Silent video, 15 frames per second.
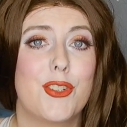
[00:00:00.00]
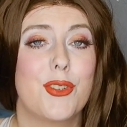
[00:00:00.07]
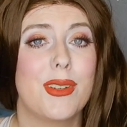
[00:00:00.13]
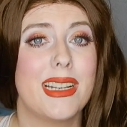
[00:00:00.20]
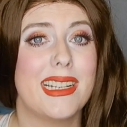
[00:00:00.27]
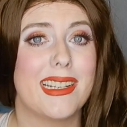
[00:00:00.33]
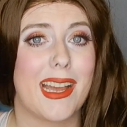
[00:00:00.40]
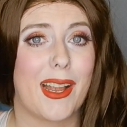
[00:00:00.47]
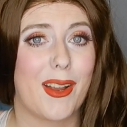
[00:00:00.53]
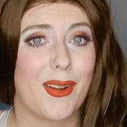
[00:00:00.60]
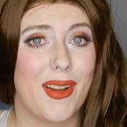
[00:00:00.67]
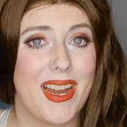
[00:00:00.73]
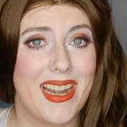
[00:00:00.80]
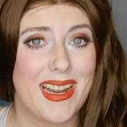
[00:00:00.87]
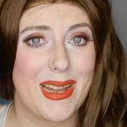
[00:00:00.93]
tree
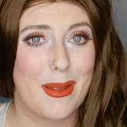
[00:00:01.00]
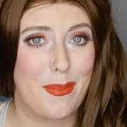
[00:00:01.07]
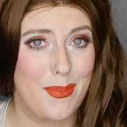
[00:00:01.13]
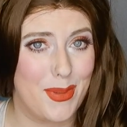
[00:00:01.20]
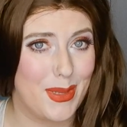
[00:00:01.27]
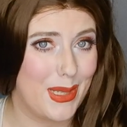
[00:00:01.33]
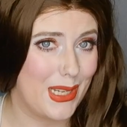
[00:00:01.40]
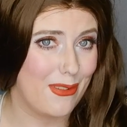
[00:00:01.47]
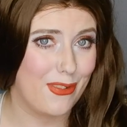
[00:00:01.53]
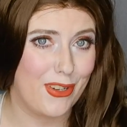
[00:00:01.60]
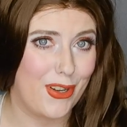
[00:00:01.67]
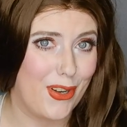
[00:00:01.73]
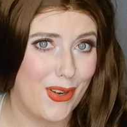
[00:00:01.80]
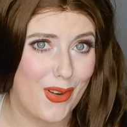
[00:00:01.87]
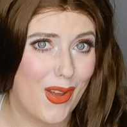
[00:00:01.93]
decorating, believe
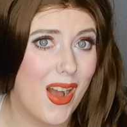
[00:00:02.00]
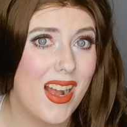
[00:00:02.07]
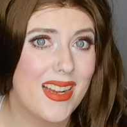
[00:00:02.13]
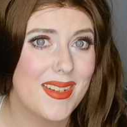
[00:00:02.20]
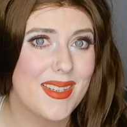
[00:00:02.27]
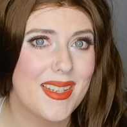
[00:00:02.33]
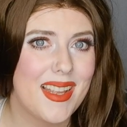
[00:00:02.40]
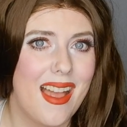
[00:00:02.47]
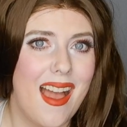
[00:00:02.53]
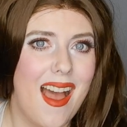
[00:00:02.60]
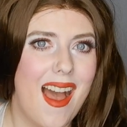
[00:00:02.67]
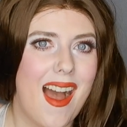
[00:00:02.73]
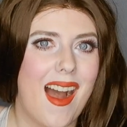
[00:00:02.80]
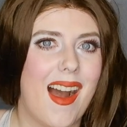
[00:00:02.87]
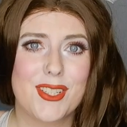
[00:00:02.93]
it or not.
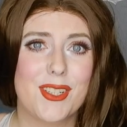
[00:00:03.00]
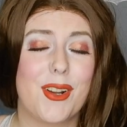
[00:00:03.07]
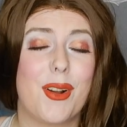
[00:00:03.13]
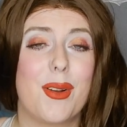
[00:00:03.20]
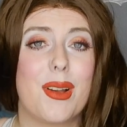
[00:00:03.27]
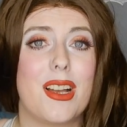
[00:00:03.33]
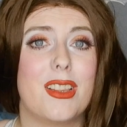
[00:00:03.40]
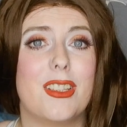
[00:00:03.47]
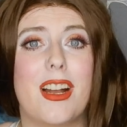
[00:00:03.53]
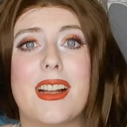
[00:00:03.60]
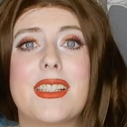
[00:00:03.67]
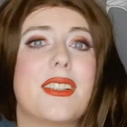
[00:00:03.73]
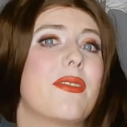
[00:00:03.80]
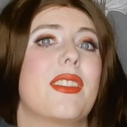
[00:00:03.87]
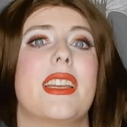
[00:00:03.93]
So
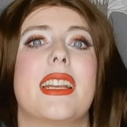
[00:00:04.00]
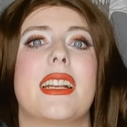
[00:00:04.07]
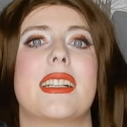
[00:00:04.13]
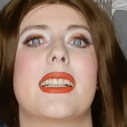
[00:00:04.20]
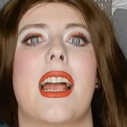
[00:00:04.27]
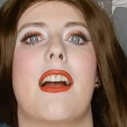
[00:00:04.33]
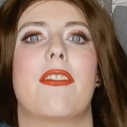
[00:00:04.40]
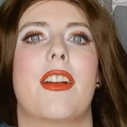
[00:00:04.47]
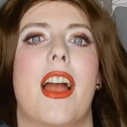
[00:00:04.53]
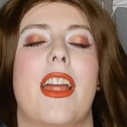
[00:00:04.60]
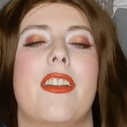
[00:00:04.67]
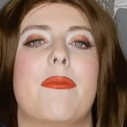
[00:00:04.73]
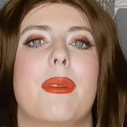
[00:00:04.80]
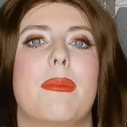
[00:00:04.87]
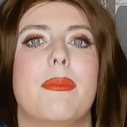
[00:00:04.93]
lots of things have
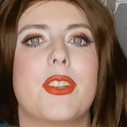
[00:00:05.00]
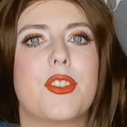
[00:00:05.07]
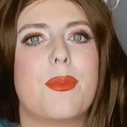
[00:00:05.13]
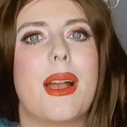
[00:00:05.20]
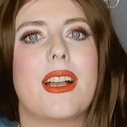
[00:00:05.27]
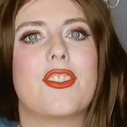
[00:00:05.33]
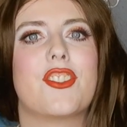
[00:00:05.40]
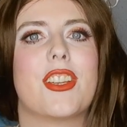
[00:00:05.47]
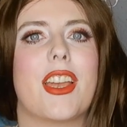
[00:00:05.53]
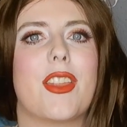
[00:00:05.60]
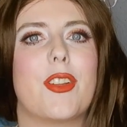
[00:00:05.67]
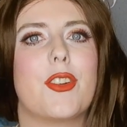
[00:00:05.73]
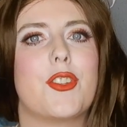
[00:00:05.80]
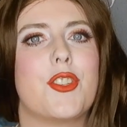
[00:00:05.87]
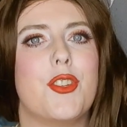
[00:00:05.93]
kind of been mishmashed
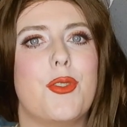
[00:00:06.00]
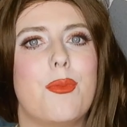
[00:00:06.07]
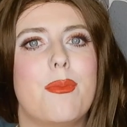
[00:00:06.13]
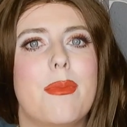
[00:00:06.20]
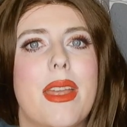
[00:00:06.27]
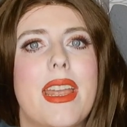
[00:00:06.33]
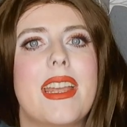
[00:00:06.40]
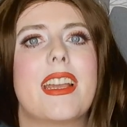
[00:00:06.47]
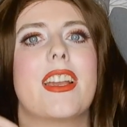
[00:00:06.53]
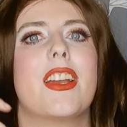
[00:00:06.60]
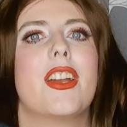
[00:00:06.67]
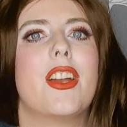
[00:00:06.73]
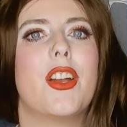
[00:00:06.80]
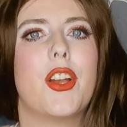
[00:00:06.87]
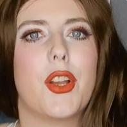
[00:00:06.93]
together to
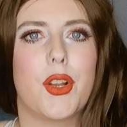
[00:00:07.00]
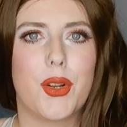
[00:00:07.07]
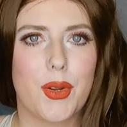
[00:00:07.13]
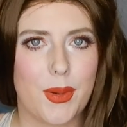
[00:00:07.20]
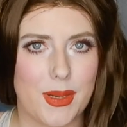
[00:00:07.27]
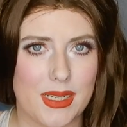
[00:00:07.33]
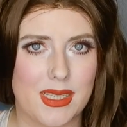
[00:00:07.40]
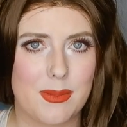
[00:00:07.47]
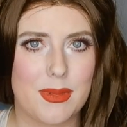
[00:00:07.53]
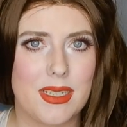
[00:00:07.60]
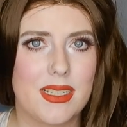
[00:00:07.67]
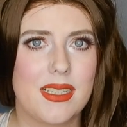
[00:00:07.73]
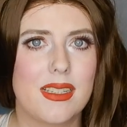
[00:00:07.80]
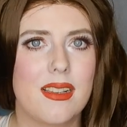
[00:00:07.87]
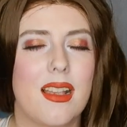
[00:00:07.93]
make
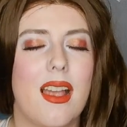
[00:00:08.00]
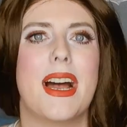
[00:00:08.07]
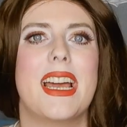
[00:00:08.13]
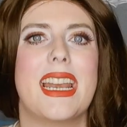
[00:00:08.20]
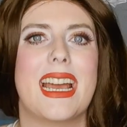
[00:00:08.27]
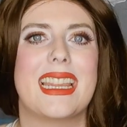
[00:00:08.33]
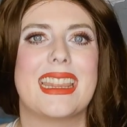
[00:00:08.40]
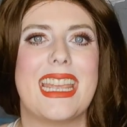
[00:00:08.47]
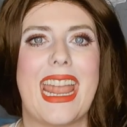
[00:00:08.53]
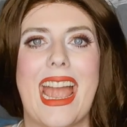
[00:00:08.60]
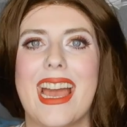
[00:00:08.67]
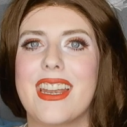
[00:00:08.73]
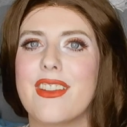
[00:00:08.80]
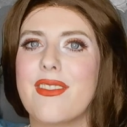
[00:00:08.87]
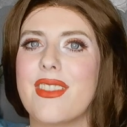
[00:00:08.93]
Christmas. But at the
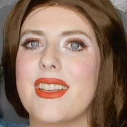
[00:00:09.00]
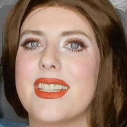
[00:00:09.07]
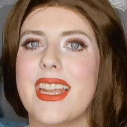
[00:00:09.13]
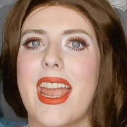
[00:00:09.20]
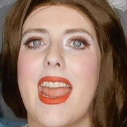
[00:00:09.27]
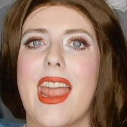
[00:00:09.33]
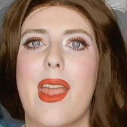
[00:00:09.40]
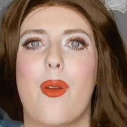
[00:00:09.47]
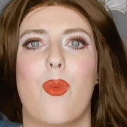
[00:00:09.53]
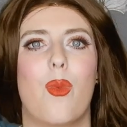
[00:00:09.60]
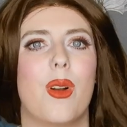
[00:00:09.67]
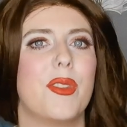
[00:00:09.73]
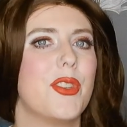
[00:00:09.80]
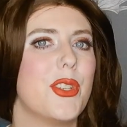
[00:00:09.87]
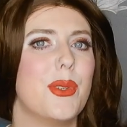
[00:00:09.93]
end of the day,
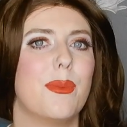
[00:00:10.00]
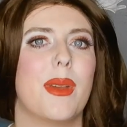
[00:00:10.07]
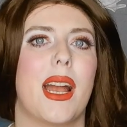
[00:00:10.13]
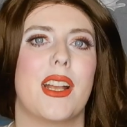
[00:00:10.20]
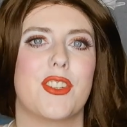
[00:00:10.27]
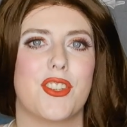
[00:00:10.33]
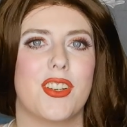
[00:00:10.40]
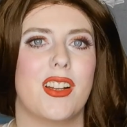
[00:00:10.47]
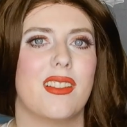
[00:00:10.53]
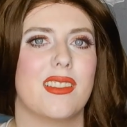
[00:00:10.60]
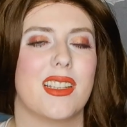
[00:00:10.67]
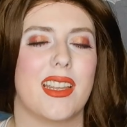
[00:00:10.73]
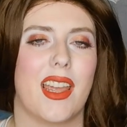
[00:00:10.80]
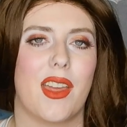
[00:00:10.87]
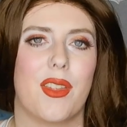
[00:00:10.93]
once you mash it all
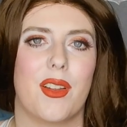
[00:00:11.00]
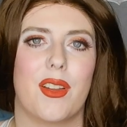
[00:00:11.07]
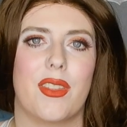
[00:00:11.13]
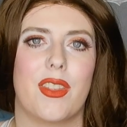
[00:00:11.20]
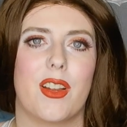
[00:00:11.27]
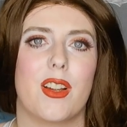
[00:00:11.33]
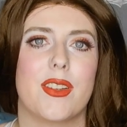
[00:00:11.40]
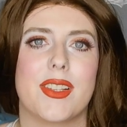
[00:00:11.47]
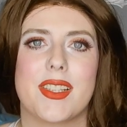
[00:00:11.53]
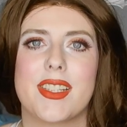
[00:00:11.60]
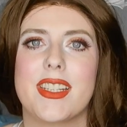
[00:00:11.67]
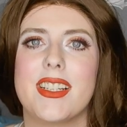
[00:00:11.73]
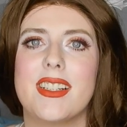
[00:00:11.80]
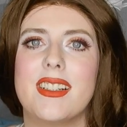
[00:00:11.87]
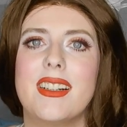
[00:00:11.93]
together, there's
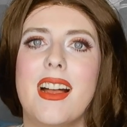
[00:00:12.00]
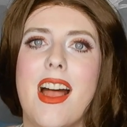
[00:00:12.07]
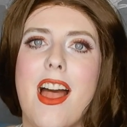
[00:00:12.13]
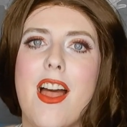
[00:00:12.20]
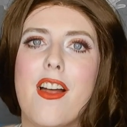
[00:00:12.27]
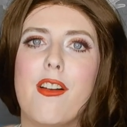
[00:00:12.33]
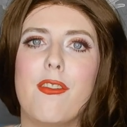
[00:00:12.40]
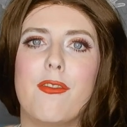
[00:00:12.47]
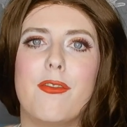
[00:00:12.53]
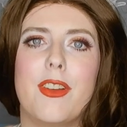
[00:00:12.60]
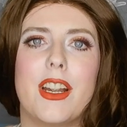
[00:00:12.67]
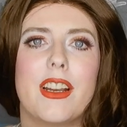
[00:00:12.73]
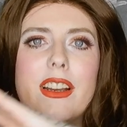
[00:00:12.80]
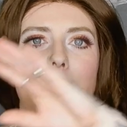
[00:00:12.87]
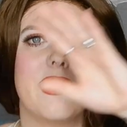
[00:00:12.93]
still
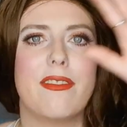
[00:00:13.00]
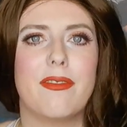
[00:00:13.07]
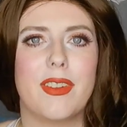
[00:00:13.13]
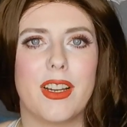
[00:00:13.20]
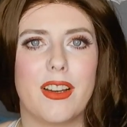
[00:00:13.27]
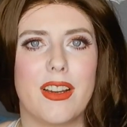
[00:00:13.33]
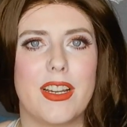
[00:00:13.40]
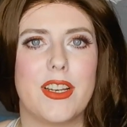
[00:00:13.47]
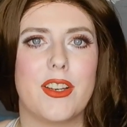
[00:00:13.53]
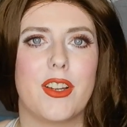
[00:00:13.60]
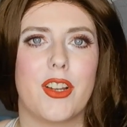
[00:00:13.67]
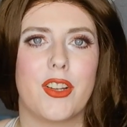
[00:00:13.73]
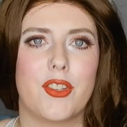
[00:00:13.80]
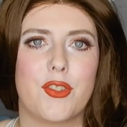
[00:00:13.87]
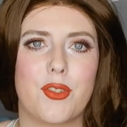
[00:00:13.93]
very,
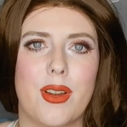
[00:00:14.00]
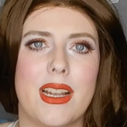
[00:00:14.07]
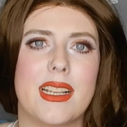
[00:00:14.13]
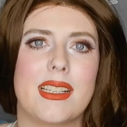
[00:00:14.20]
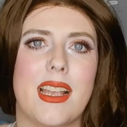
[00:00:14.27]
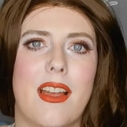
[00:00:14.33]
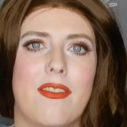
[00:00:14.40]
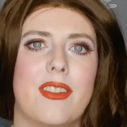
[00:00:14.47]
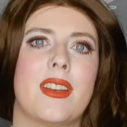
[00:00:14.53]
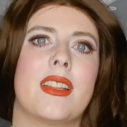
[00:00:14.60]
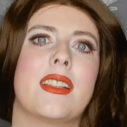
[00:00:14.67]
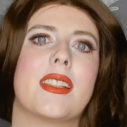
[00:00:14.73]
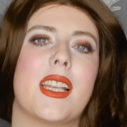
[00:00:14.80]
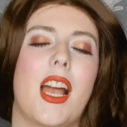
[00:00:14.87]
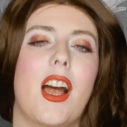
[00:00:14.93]
very trace
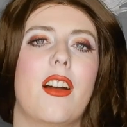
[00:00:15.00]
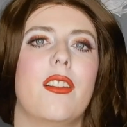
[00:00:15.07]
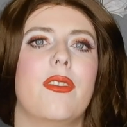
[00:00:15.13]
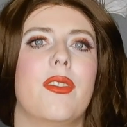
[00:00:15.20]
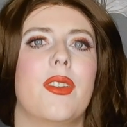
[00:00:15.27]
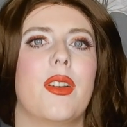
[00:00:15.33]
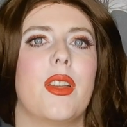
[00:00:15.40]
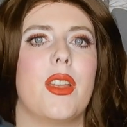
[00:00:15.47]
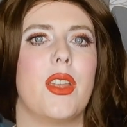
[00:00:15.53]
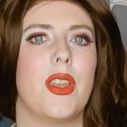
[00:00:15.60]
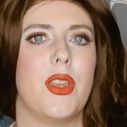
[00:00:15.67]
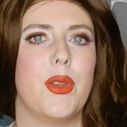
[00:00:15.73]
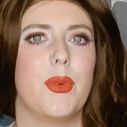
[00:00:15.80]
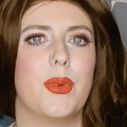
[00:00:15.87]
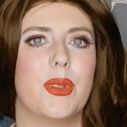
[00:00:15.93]
evidence of
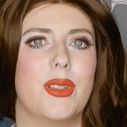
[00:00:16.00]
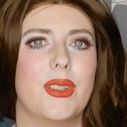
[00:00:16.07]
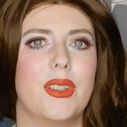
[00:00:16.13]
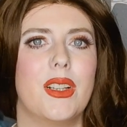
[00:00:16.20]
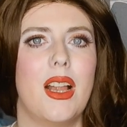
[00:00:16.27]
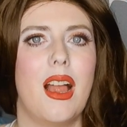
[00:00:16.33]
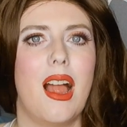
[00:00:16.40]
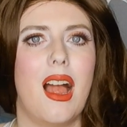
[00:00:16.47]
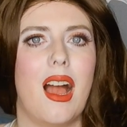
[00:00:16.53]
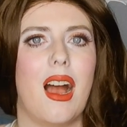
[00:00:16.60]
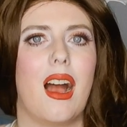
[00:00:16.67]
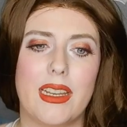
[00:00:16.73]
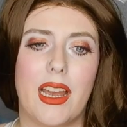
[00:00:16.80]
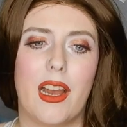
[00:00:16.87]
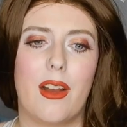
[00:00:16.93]
Yule.
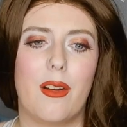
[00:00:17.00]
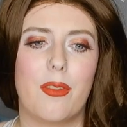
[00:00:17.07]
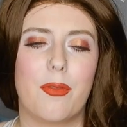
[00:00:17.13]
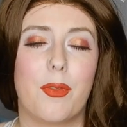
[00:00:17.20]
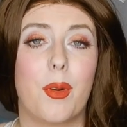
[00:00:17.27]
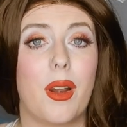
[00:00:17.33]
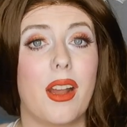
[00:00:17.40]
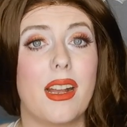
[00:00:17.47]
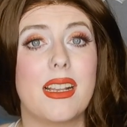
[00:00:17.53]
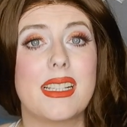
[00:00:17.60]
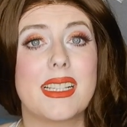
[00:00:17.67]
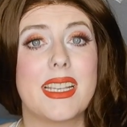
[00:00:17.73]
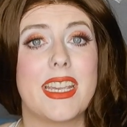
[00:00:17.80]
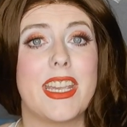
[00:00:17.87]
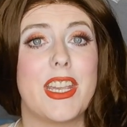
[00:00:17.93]
Now, for
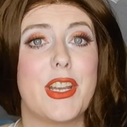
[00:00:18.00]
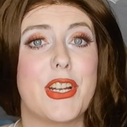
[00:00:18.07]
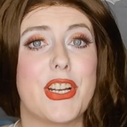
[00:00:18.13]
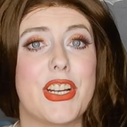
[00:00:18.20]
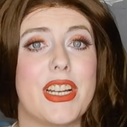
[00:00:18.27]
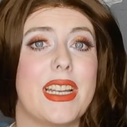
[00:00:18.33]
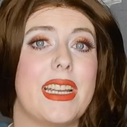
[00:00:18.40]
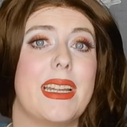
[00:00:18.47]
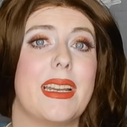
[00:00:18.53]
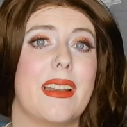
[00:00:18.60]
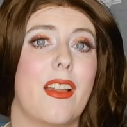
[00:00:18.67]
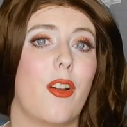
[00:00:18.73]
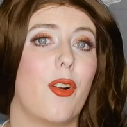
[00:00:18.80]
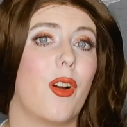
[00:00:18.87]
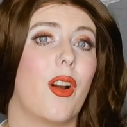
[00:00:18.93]
us here
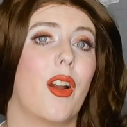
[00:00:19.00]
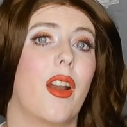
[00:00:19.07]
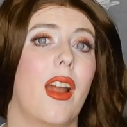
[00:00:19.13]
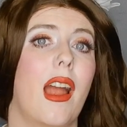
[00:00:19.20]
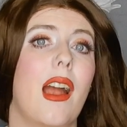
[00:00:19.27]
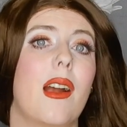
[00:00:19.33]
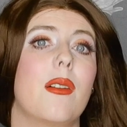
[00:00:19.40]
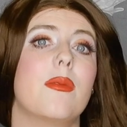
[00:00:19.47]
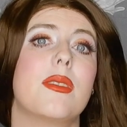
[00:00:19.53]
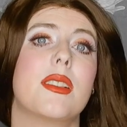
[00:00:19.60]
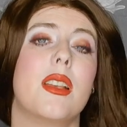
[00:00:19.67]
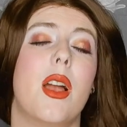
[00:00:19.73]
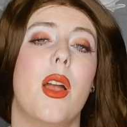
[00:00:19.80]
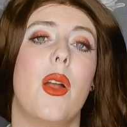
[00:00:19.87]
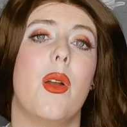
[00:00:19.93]
in our
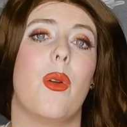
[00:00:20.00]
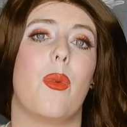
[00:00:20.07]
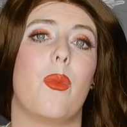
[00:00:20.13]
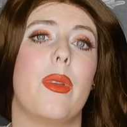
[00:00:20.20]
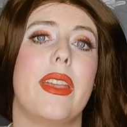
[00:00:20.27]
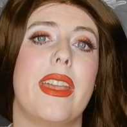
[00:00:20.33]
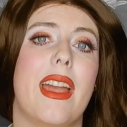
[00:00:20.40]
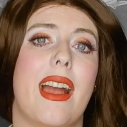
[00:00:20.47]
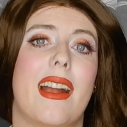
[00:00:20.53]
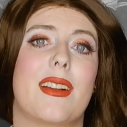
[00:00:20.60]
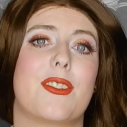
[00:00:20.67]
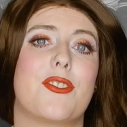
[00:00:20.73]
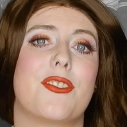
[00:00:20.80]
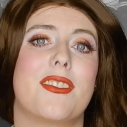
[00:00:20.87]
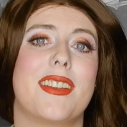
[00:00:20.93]
house, we
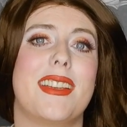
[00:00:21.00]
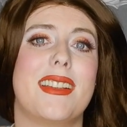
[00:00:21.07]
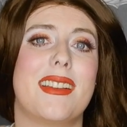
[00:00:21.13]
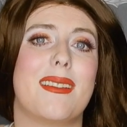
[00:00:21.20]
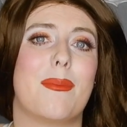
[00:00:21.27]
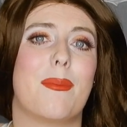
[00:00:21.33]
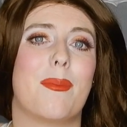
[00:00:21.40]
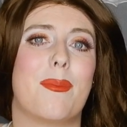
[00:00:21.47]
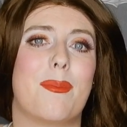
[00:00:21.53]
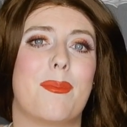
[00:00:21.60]
actually